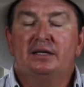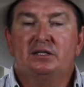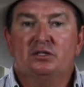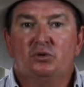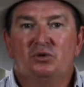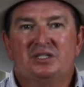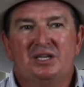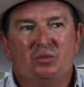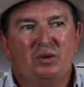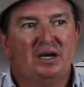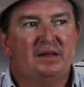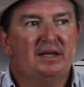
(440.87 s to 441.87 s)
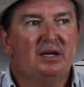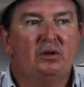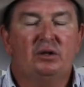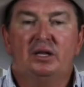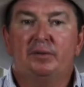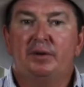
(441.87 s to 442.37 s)
Does the horse think, wow, that
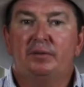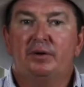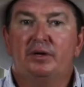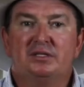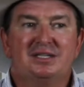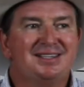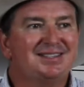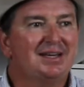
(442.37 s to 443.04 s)
whole clipping process,